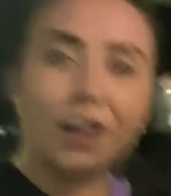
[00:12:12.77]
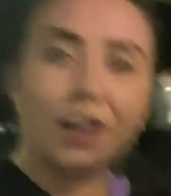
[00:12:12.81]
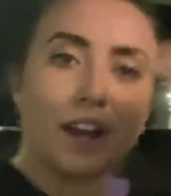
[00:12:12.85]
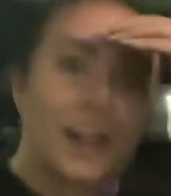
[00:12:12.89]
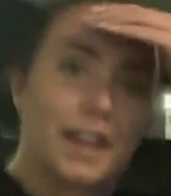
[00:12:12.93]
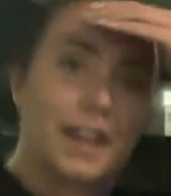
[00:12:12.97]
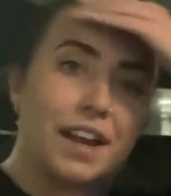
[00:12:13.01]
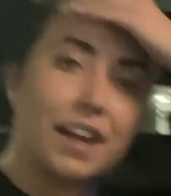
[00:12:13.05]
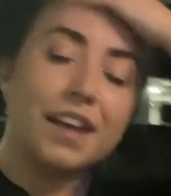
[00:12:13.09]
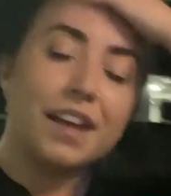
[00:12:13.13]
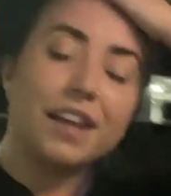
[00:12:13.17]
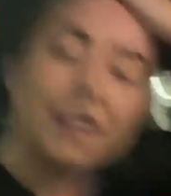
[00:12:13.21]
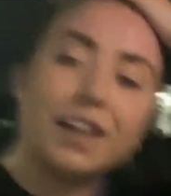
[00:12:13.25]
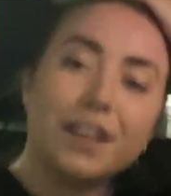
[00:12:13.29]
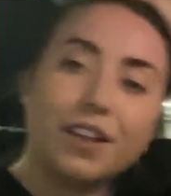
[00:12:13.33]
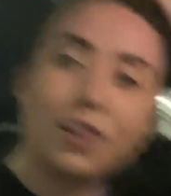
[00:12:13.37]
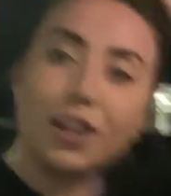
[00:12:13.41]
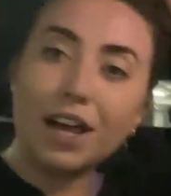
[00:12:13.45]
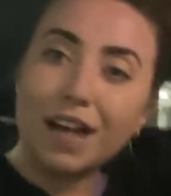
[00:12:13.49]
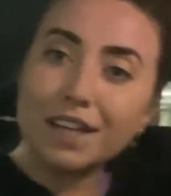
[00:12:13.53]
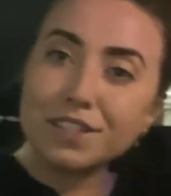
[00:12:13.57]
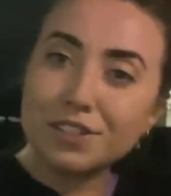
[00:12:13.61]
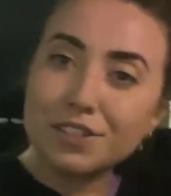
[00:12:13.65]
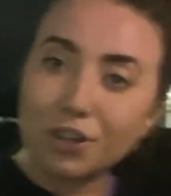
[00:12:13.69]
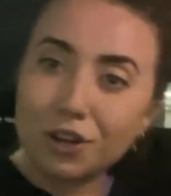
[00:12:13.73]
right,
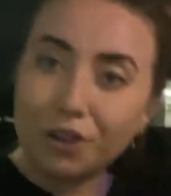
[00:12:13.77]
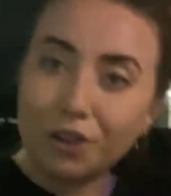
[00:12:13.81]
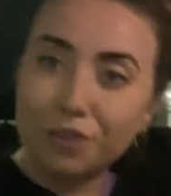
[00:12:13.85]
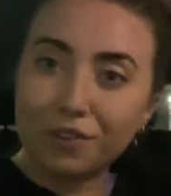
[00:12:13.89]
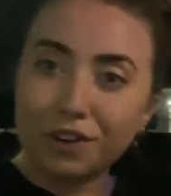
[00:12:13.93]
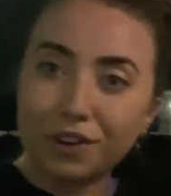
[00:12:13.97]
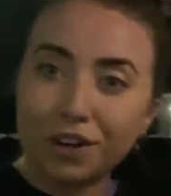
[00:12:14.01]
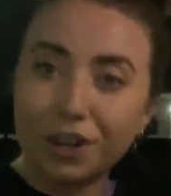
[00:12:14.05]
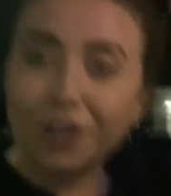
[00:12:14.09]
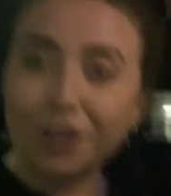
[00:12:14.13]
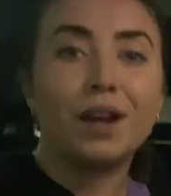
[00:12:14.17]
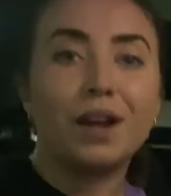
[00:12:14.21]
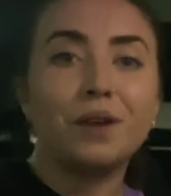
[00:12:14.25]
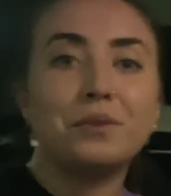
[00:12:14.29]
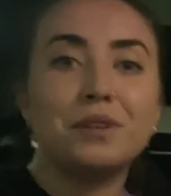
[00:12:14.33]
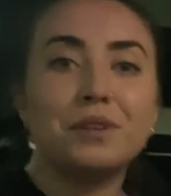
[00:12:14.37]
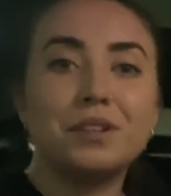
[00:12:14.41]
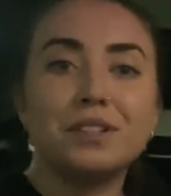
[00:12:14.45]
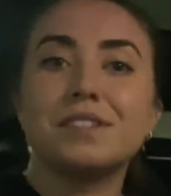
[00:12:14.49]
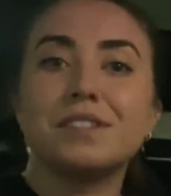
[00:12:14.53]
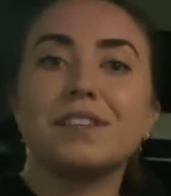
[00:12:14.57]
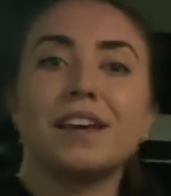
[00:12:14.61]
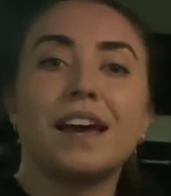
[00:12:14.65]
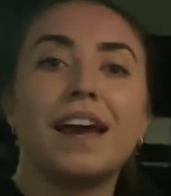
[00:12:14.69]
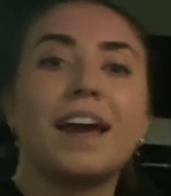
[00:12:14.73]
class over. I will
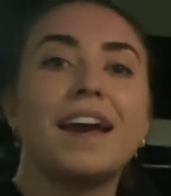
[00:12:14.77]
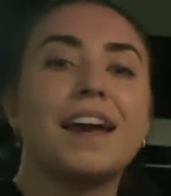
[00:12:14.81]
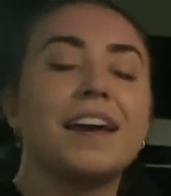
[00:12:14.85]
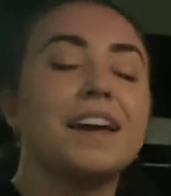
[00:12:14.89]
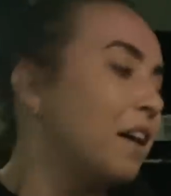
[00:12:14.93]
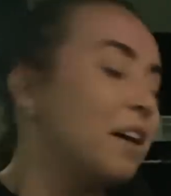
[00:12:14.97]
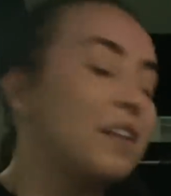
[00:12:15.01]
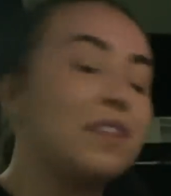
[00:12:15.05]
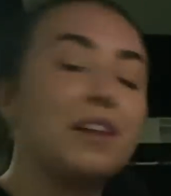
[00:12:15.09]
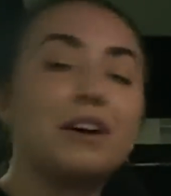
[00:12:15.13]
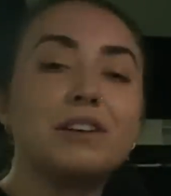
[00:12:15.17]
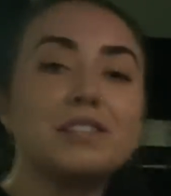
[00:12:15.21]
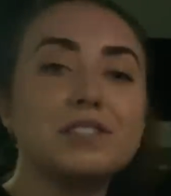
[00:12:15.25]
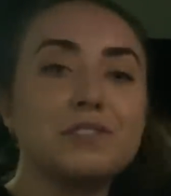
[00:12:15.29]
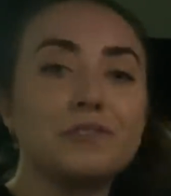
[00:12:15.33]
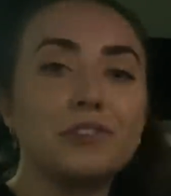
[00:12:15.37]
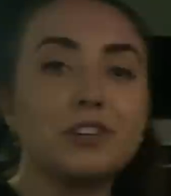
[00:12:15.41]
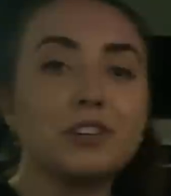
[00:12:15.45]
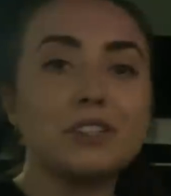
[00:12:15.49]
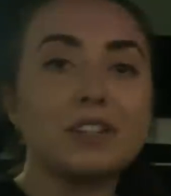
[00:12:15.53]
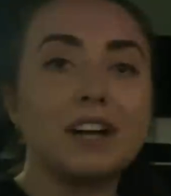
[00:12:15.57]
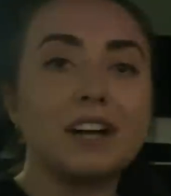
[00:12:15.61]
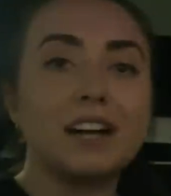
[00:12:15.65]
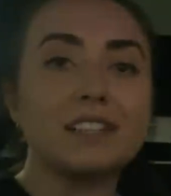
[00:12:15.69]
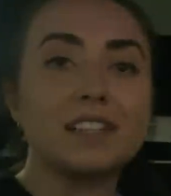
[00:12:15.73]
say that was the
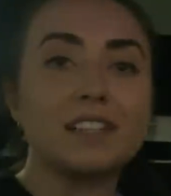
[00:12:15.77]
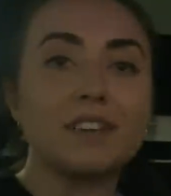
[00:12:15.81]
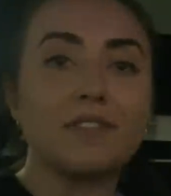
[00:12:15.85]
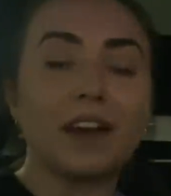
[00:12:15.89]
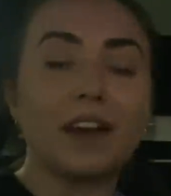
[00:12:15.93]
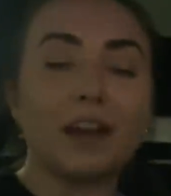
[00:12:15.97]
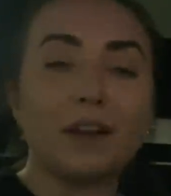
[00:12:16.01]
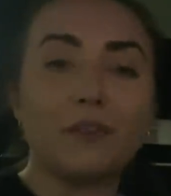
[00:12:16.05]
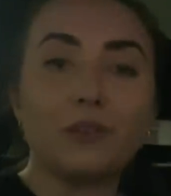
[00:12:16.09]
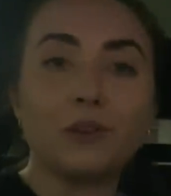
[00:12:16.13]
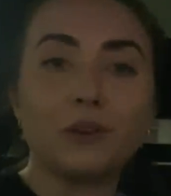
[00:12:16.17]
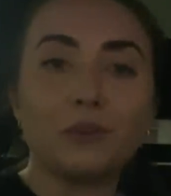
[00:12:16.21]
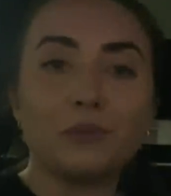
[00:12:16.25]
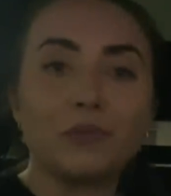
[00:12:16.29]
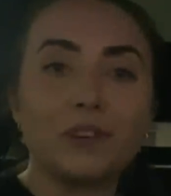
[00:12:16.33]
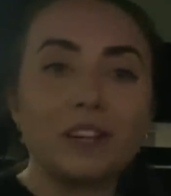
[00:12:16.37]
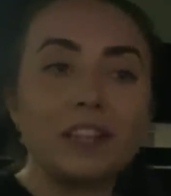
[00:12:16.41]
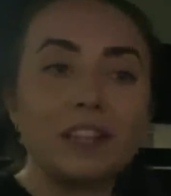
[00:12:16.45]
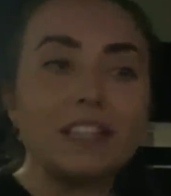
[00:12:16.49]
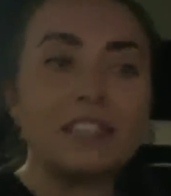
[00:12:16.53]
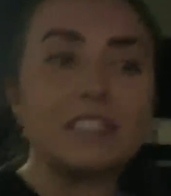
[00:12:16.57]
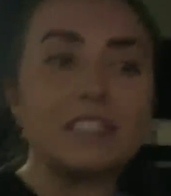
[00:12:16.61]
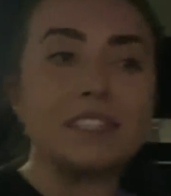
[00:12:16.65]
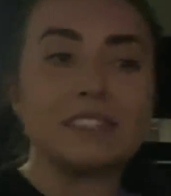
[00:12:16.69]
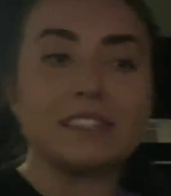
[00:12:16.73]
first class I've ever
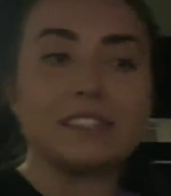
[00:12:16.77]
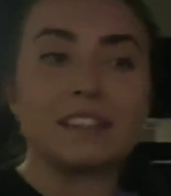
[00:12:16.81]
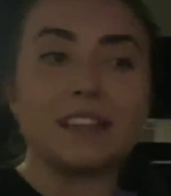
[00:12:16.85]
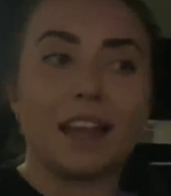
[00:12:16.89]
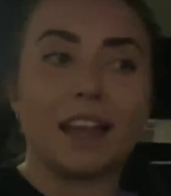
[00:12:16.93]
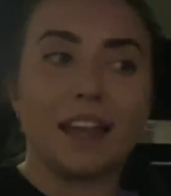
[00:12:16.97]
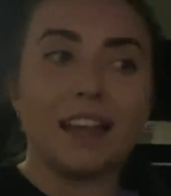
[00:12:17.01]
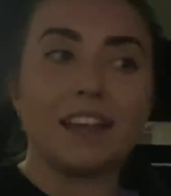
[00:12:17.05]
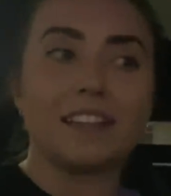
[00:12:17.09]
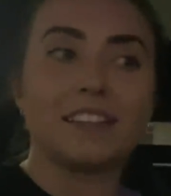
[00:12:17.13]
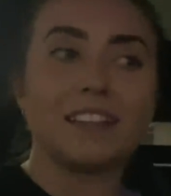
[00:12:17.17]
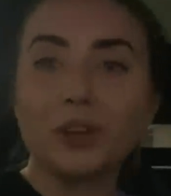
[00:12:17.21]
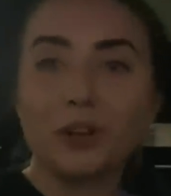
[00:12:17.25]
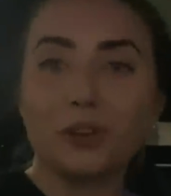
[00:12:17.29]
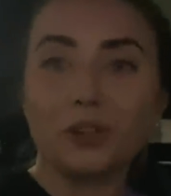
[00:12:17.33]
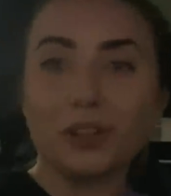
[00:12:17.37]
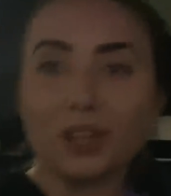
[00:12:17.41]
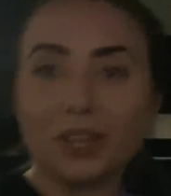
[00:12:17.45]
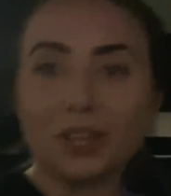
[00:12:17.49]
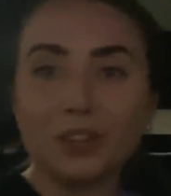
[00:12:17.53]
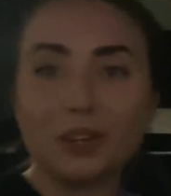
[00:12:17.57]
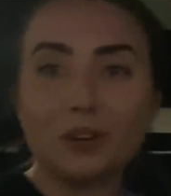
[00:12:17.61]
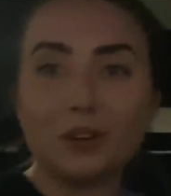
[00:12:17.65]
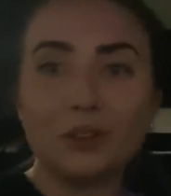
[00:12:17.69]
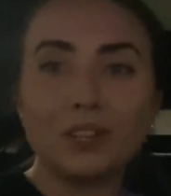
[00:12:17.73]
really disliked, or
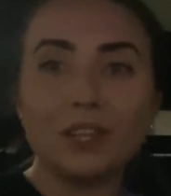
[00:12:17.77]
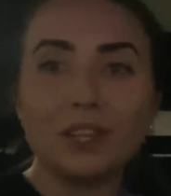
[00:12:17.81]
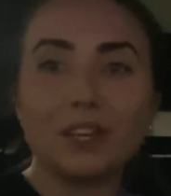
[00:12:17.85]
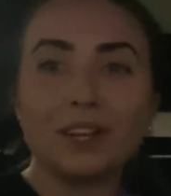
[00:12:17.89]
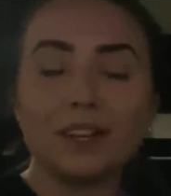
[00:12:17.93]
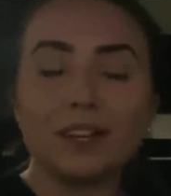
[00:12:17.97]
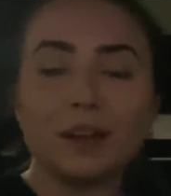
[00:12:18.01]
like the only.